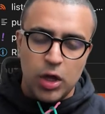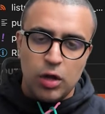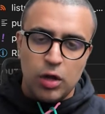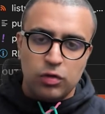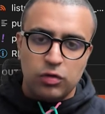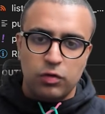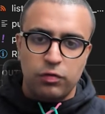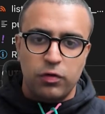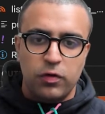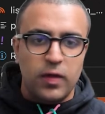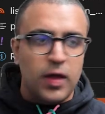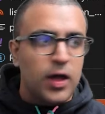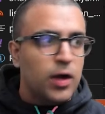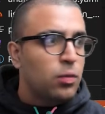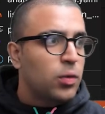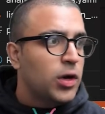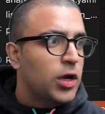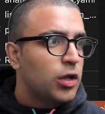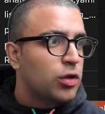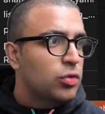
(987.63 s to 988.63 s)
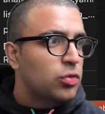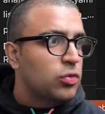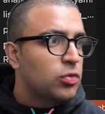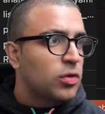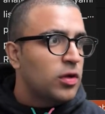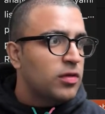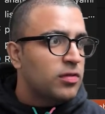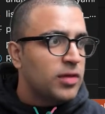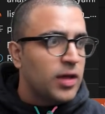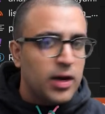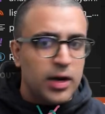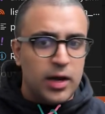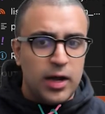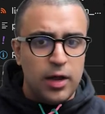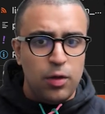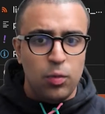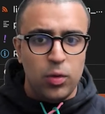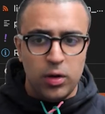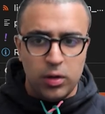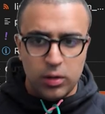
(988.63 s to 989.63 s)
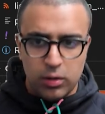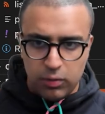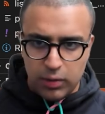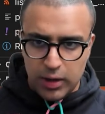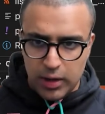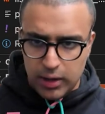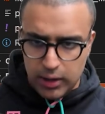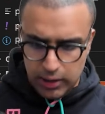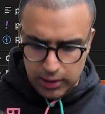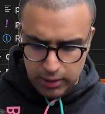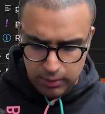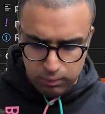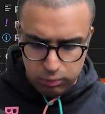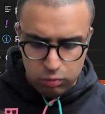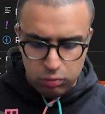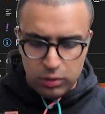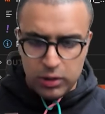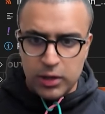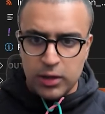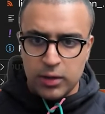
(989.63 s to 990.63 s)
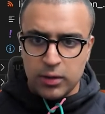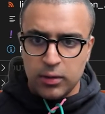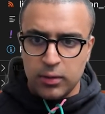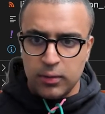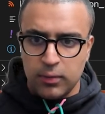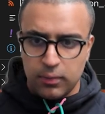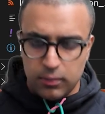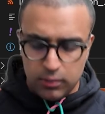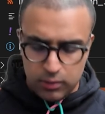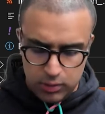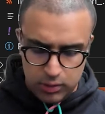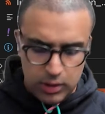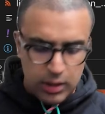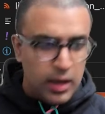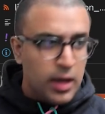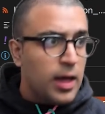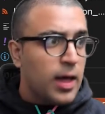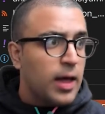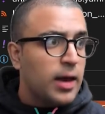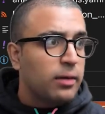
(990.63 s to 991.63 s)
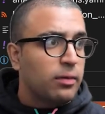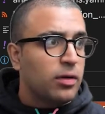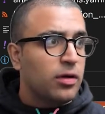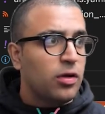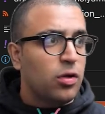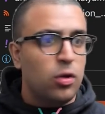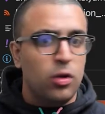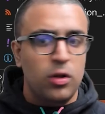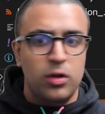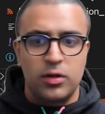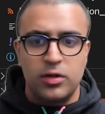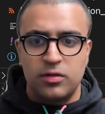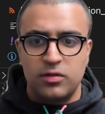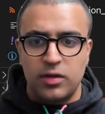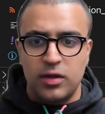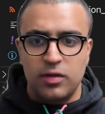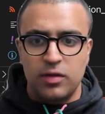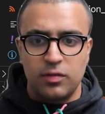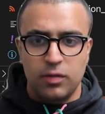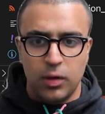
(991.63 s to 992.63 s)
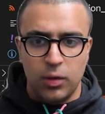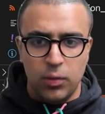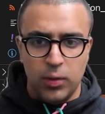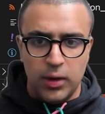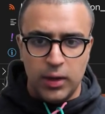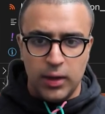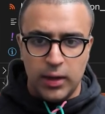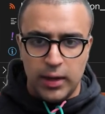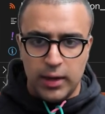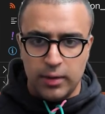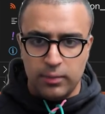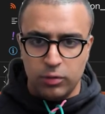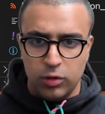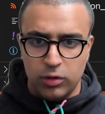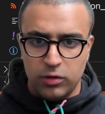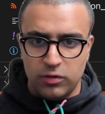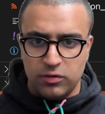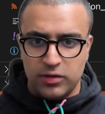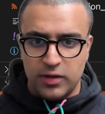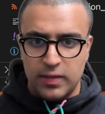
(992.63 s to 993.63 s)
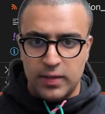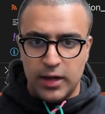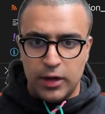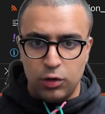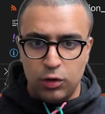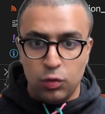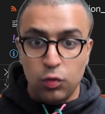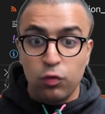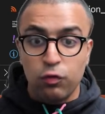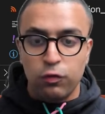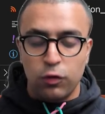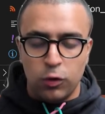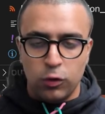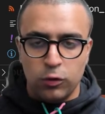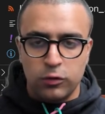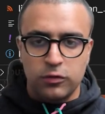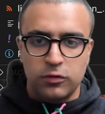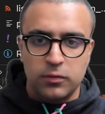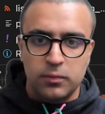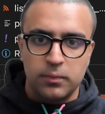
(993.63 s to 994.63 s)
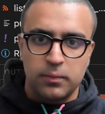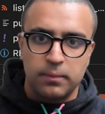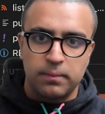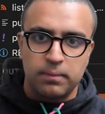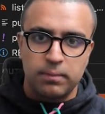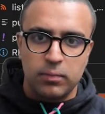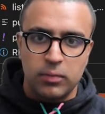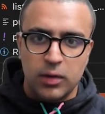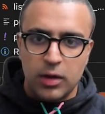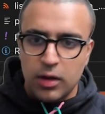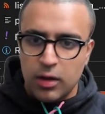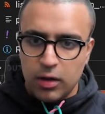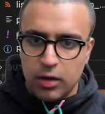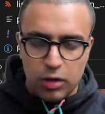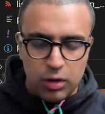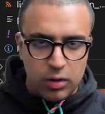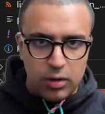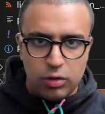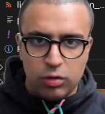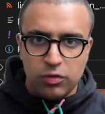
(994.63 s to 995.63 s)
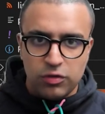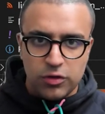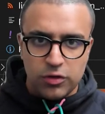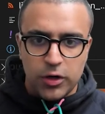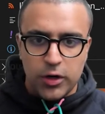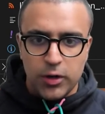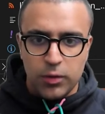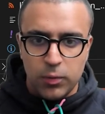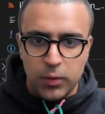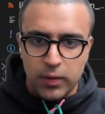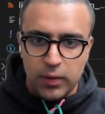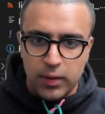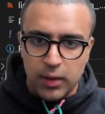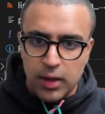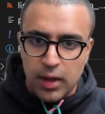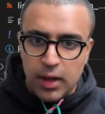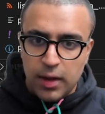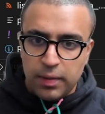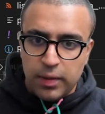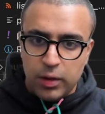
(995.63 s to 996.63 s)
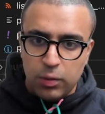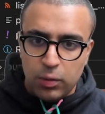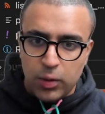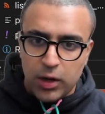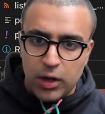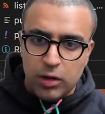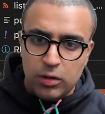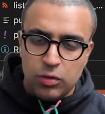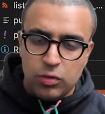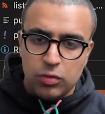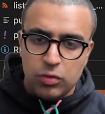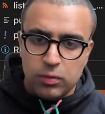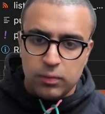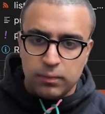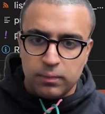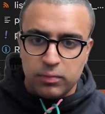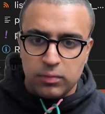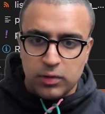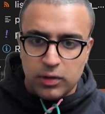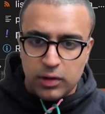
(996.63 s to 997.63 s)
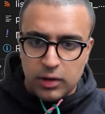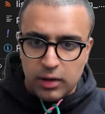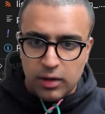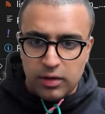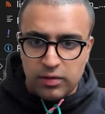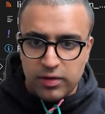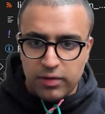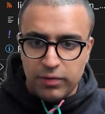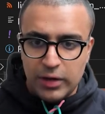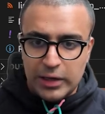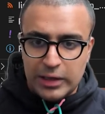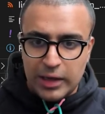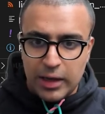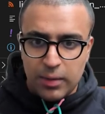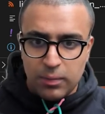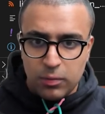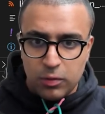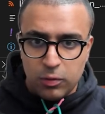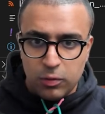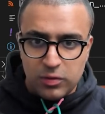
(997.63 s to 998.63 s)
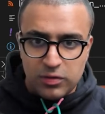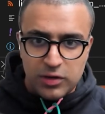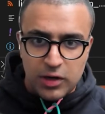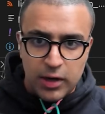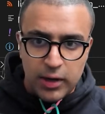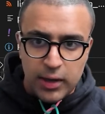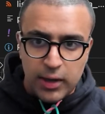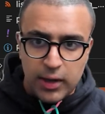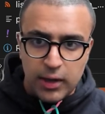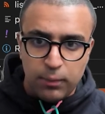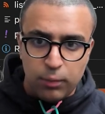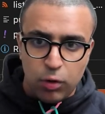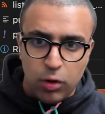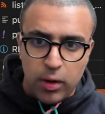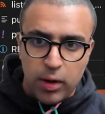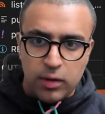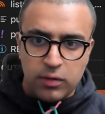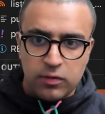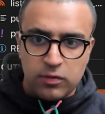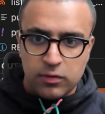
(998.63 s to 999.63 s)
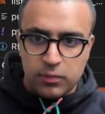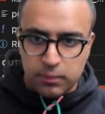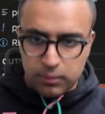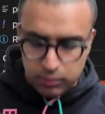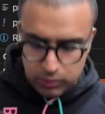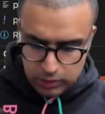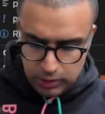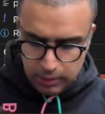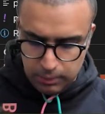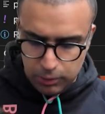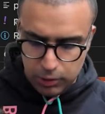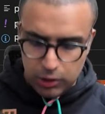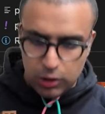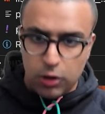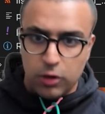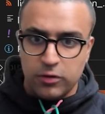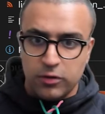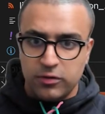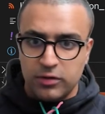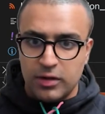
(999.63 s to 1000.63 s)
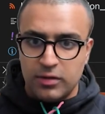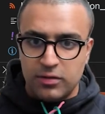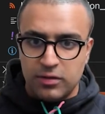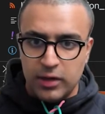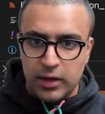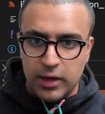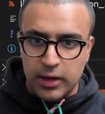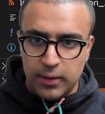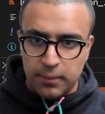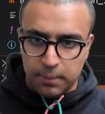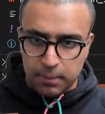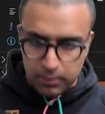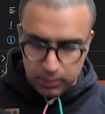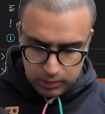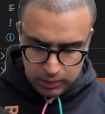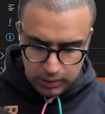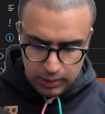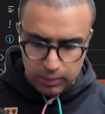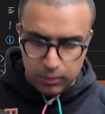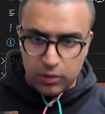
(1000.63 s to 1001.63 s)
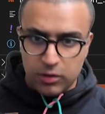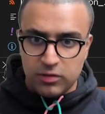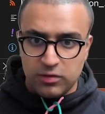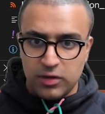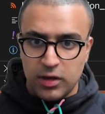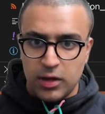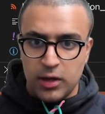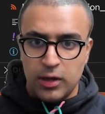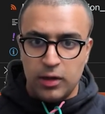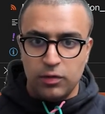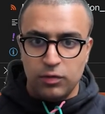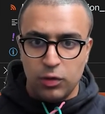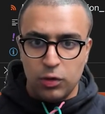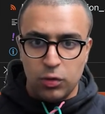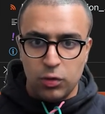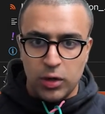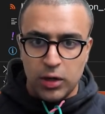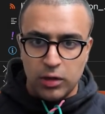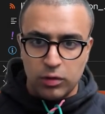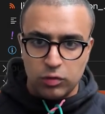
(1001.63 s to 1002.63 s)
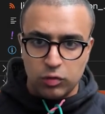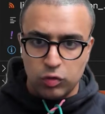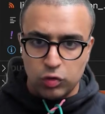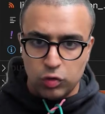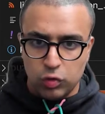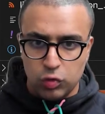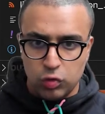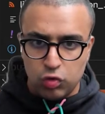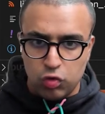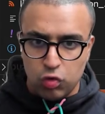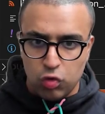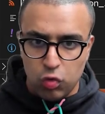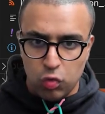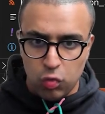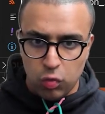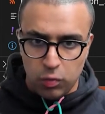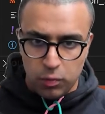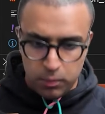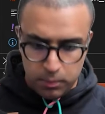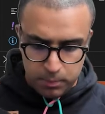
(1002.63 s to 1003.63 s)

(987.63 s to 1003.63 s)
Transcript: So for that, what I'll do is that I will create a Boolean, and I'm going to call this isLoading, and I'm going to set that to false to start with. Then what I'll do is every time we start getting products, I'm going to call setState, and I'm going to set isLoading to true.